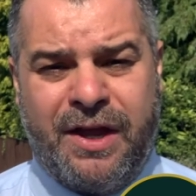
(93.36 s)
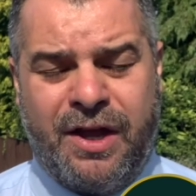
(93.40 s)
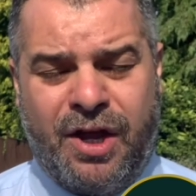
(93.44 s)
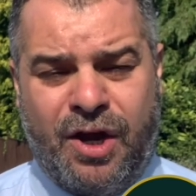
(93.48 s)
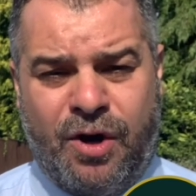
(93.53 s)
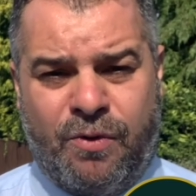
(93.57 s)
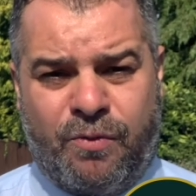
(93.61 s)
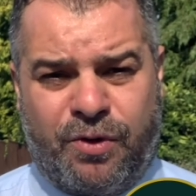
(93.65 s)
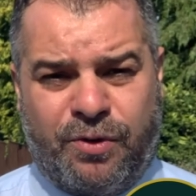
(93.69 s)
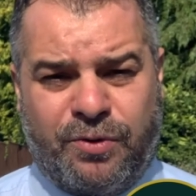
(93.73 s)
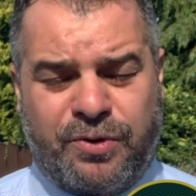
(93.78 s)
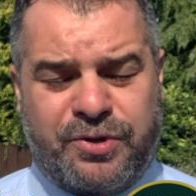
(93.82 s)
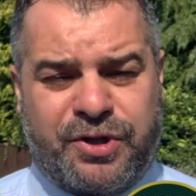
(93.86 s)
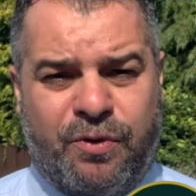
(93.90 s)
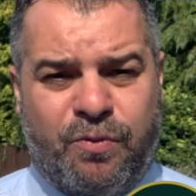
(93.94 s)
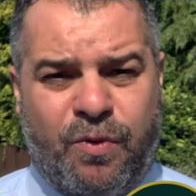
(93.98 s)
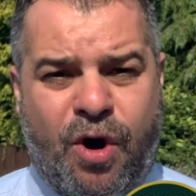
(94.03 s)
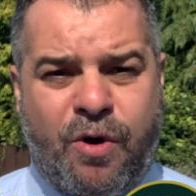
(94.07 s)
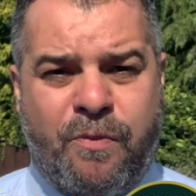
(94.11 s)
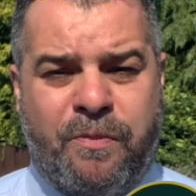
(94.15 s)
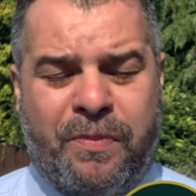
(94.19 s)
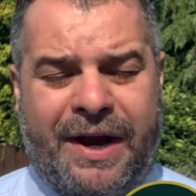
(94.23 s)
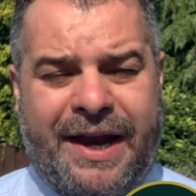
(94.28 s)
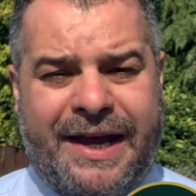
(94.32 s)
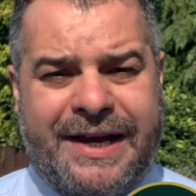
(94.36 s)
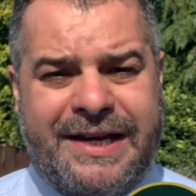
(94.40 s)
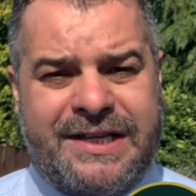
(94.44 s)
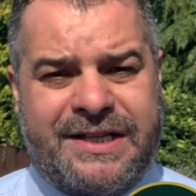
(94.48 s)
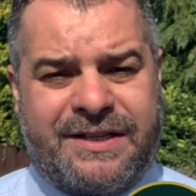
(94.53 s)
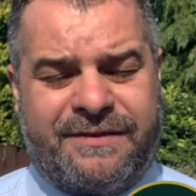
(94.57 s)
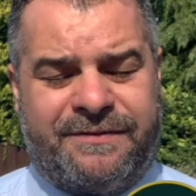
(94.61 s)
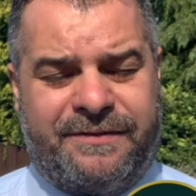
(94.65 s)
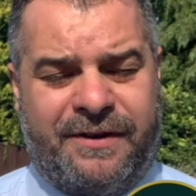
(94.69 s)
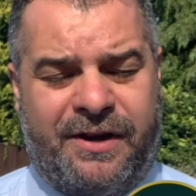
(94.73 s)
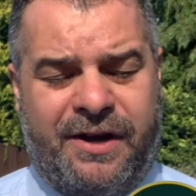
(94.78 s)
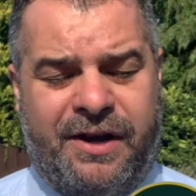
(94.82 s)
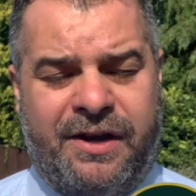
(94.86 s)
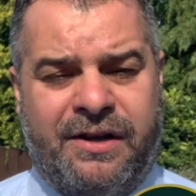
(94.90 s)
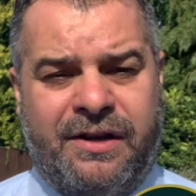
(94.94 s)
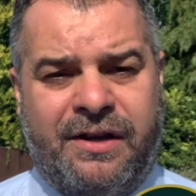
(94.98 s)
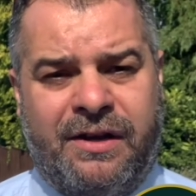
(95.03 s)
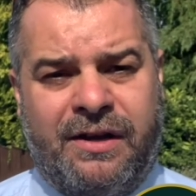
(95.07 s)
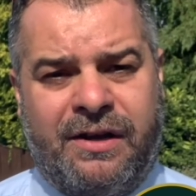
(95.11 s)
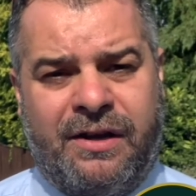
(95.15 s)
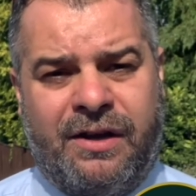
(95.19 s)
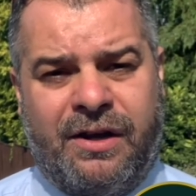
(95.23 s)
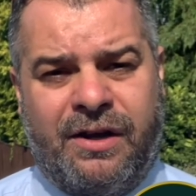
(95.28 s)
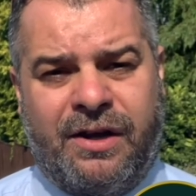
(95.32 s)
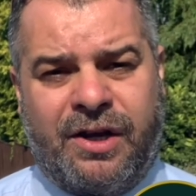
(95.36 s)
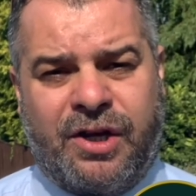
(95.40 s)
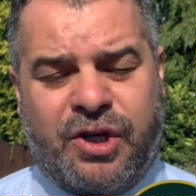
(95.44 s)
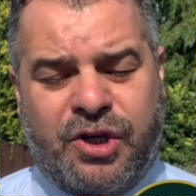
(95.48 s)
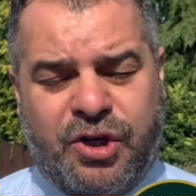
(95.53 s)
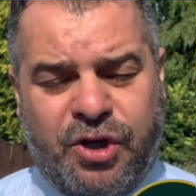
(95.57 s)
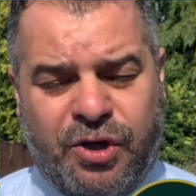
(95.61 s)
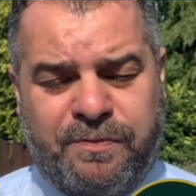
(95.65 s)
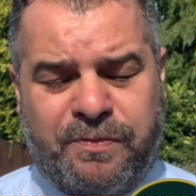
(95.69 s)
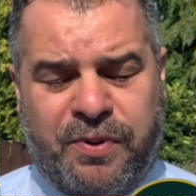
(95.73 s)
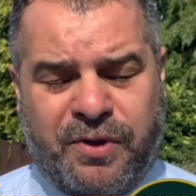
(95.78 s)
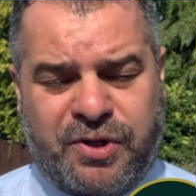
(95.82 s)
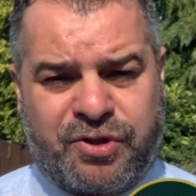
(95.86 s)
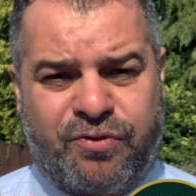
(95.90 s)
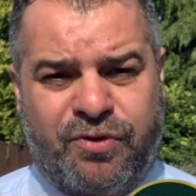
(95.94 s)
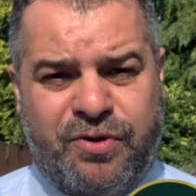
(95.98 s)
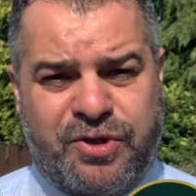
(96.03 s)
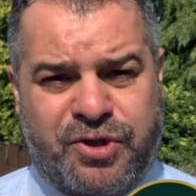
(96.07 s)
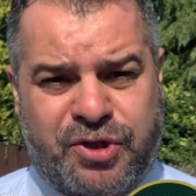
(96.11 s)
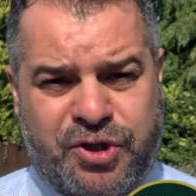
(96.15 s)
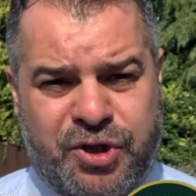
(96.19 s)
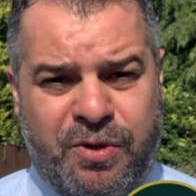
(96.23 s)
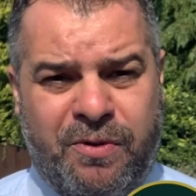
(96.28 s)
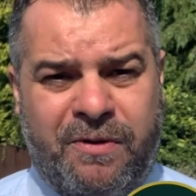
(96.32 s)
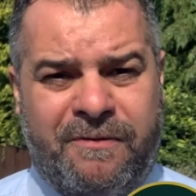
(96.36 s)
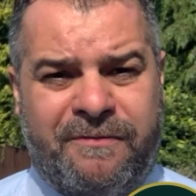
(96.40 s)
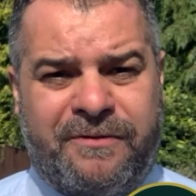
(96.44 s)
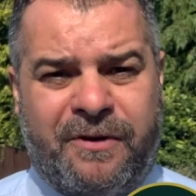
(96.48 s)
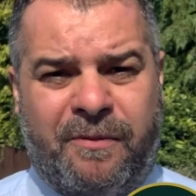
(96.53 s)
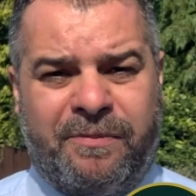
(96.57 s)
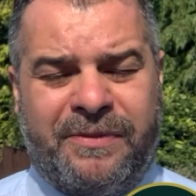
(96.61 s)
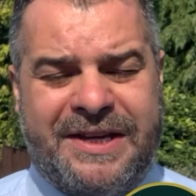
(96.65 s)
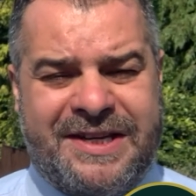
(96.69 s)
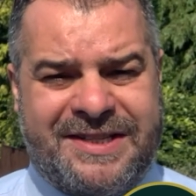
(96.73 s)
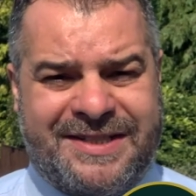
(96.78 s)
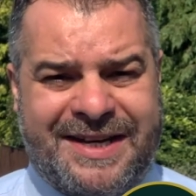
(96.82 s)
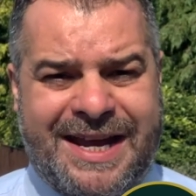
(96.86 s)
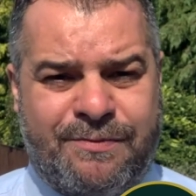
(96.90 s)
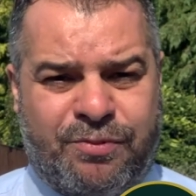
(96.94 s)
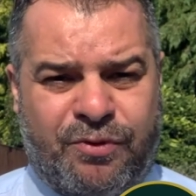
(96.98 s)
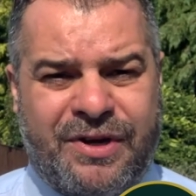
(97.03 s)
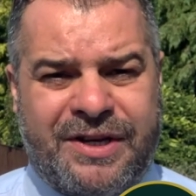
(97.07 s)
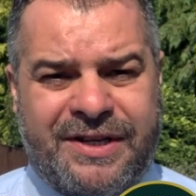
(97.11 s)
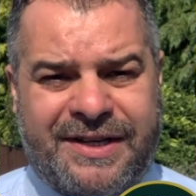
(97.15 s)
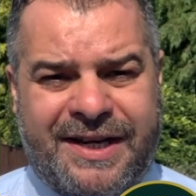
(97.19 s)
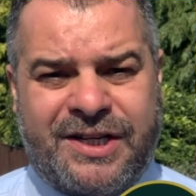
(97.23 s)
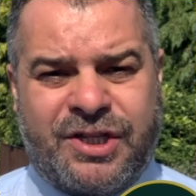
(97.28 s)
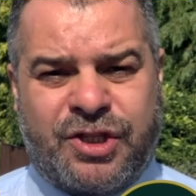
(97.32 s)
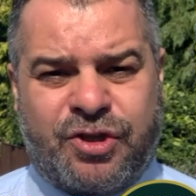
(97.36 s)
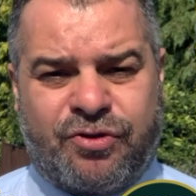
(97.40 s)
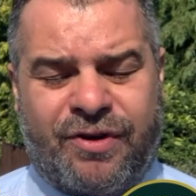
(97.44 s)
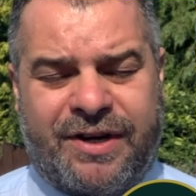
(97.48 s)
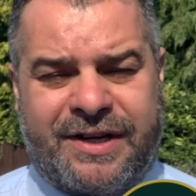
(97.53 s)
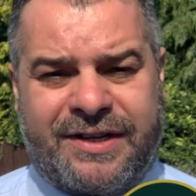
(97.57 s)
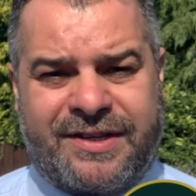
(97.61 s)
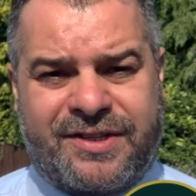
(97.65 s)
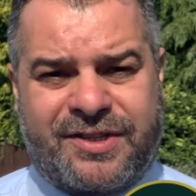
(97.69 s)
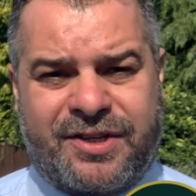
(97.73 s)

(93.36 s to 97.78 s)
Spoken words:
We're also well placed for good bus routes to and from these neighbouring districts.